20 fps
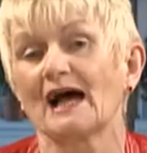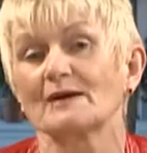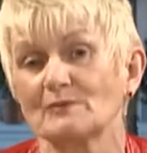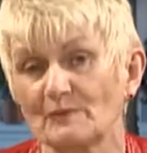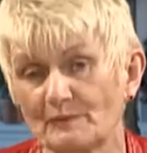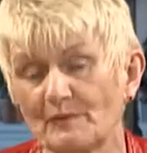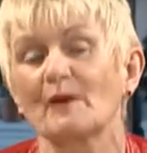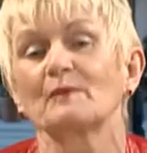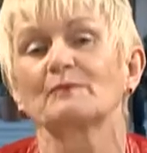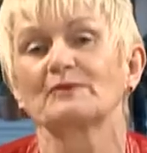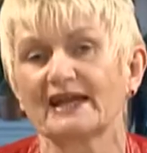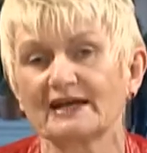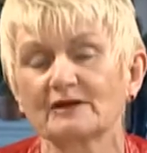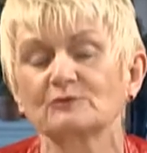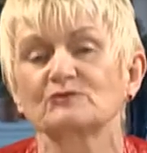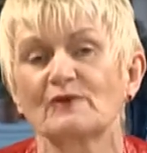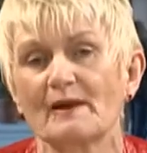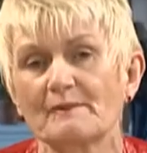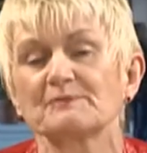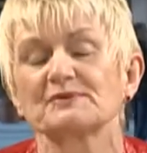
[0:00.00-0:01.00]
a public
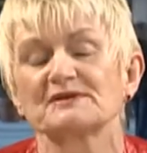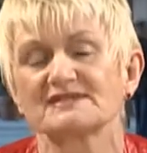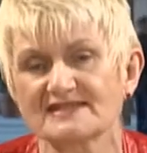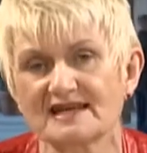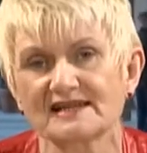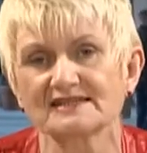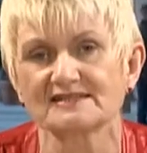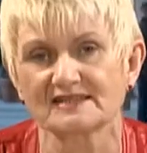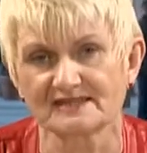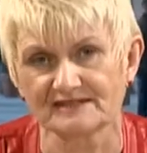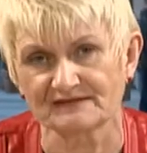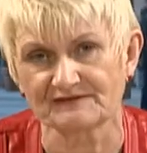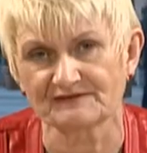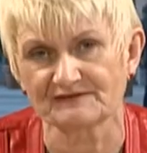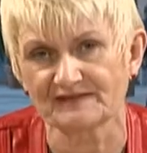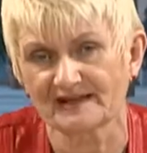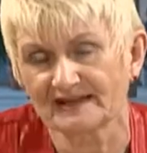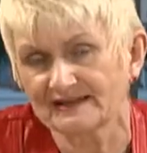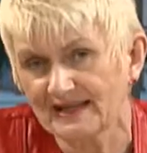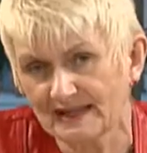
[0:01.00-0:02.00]
representative,
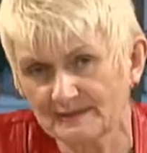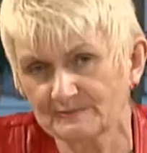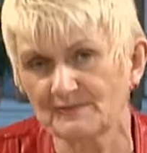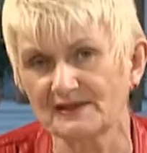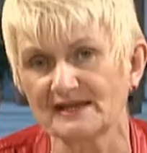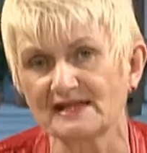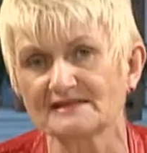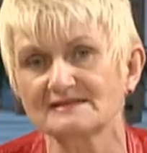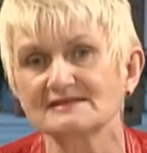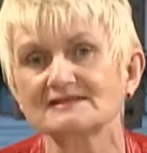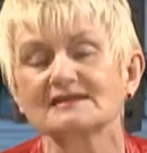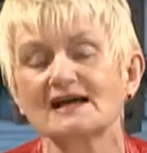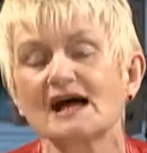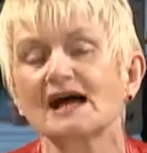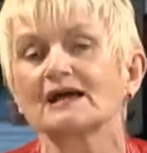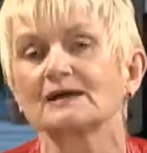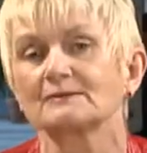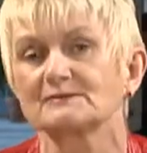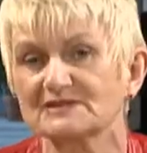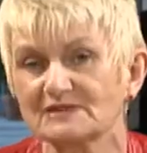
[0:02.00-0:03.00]
and that means I
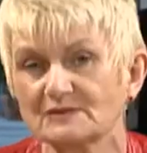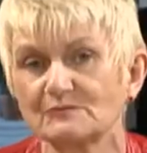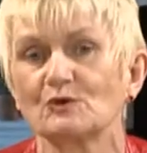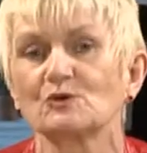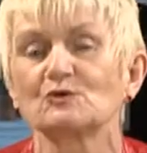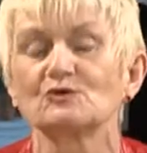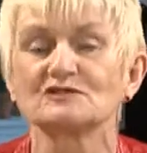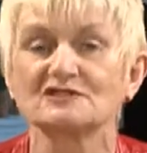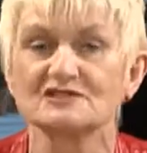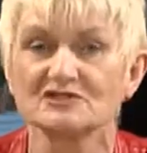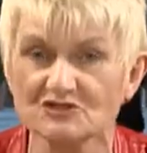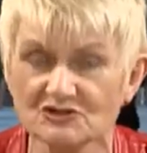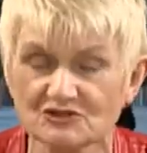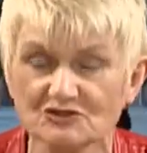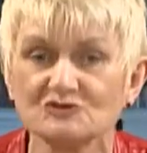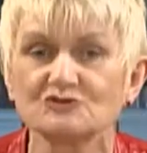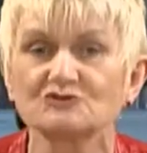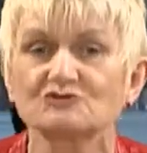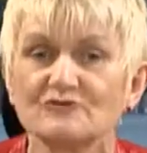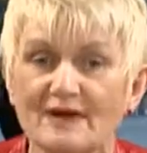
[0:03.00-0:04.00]
am supposed
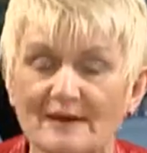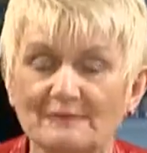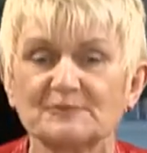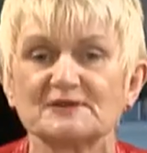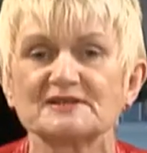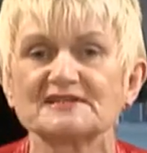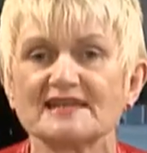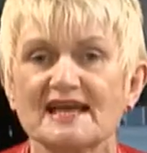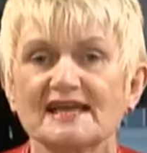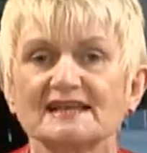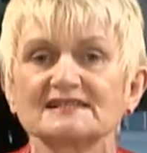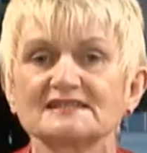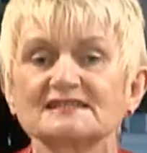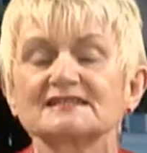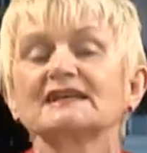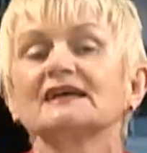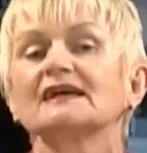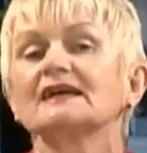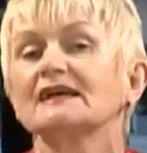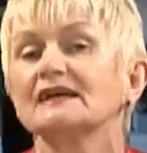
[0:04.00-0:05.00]
to represent
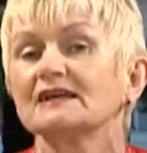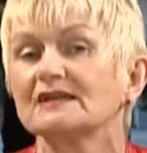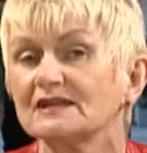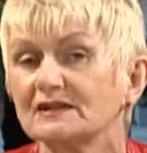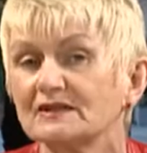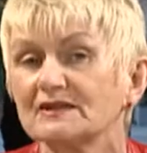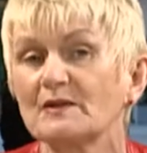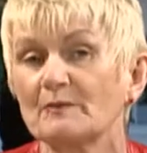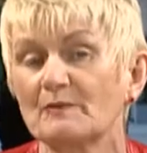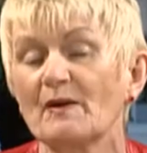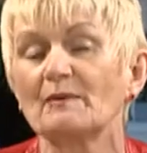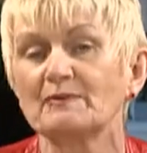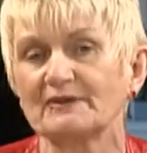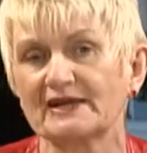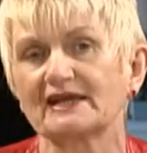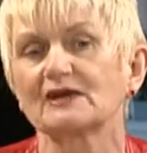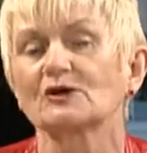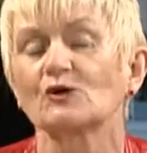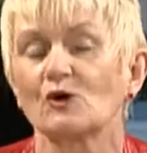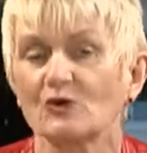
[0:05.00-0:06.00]
the public
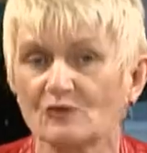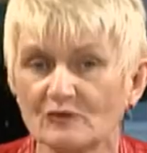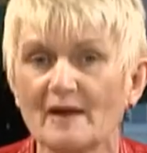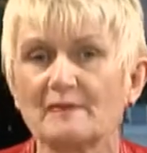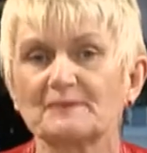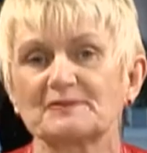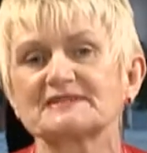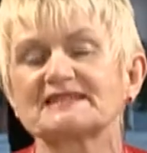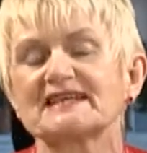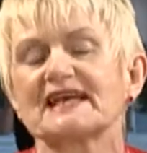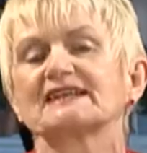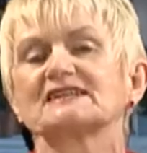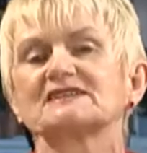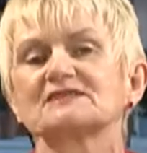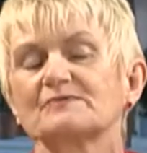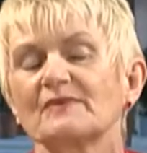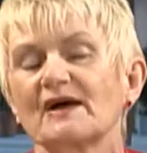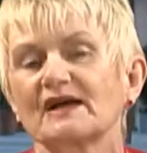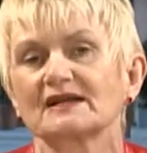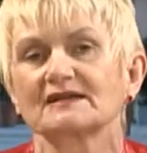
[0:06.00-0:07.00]
or represent
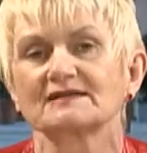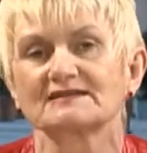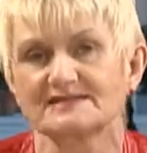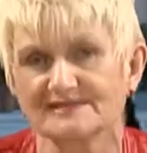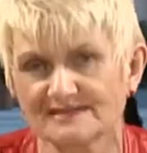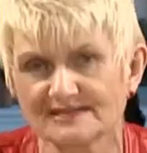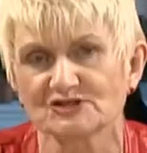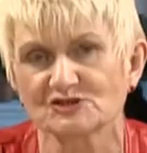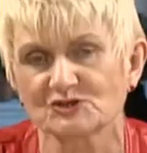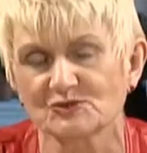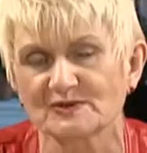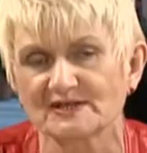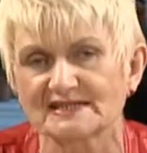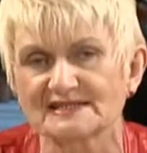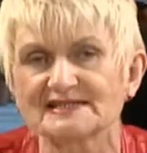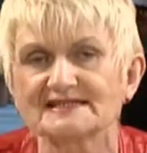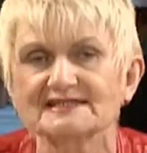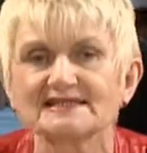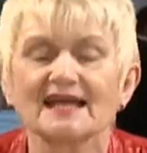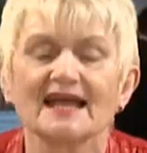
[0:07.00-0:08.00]
my
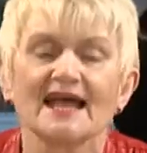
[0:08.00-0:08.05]
constituents.